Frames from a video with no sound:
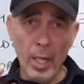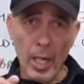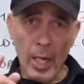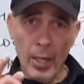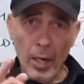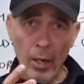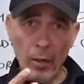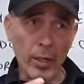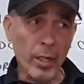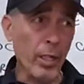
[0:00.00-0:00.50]
And
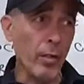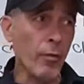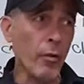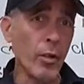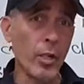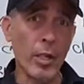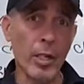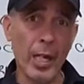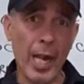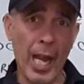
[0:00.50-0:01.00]
I'll give you
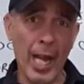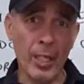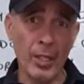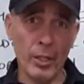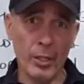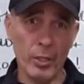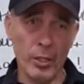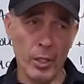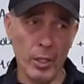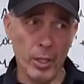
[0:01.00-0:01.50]
an
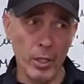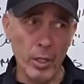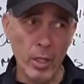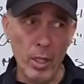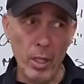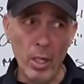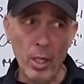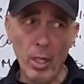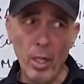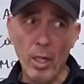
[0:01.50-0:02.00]
analogy.
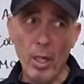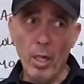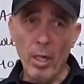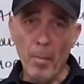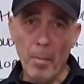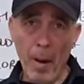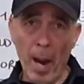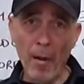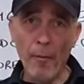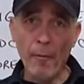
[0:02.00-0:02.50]

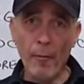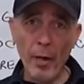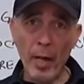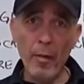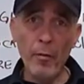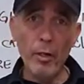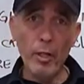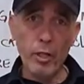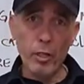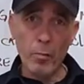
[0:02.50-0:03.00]
My
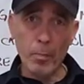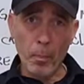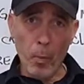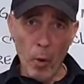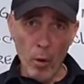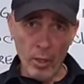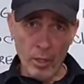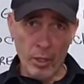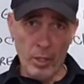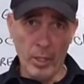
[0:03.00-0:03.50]
favorite
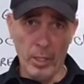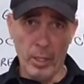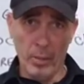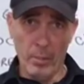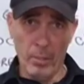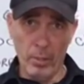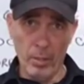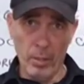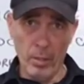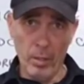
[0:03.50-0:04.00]
sports
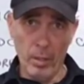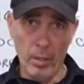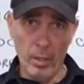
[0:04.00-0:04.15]
teams